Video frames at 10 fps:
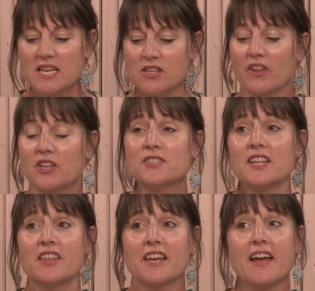like you
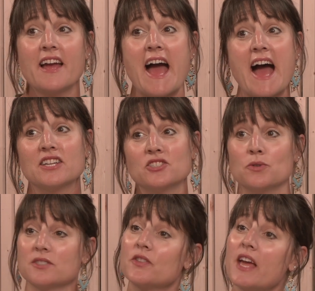said, they added to
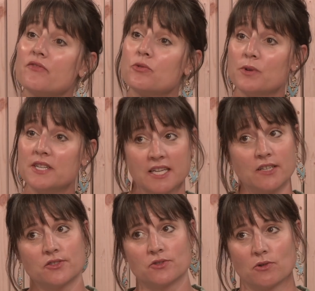it. So they have the
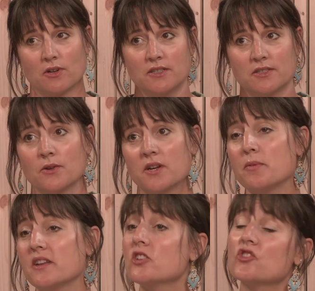retail store. So mm-hmm.
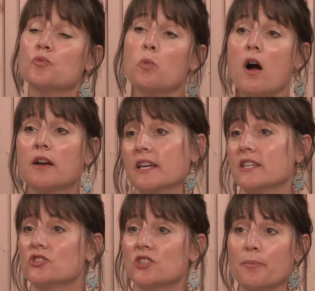anybody can just walk
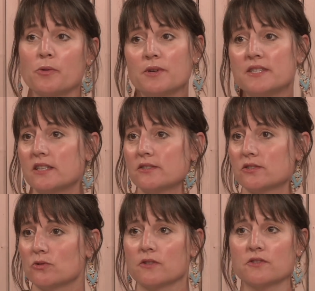in, shop your retail
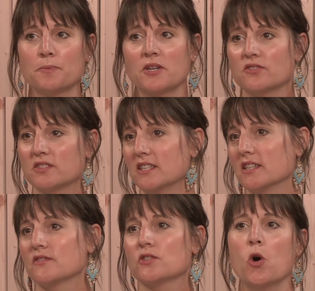store, the specialty
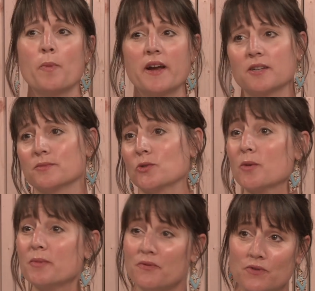gifts, home items,
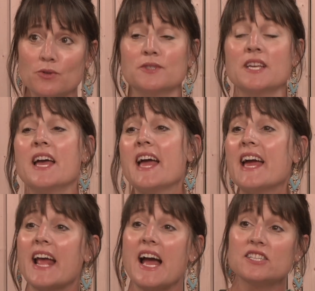gourmet foods.
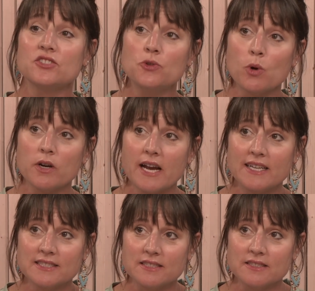It has your
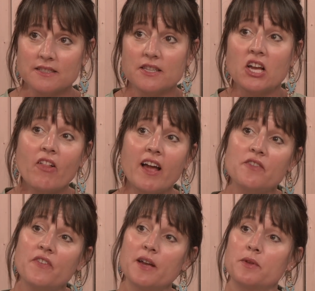guys's, the Klein
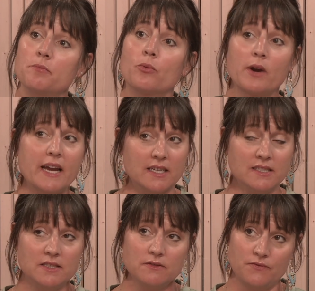family
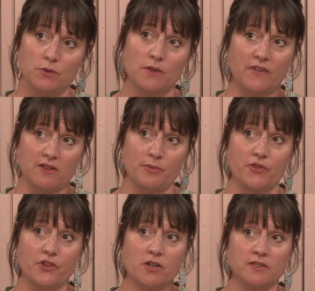brand yep. food available in
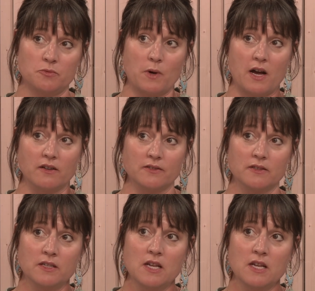there as well. Yep.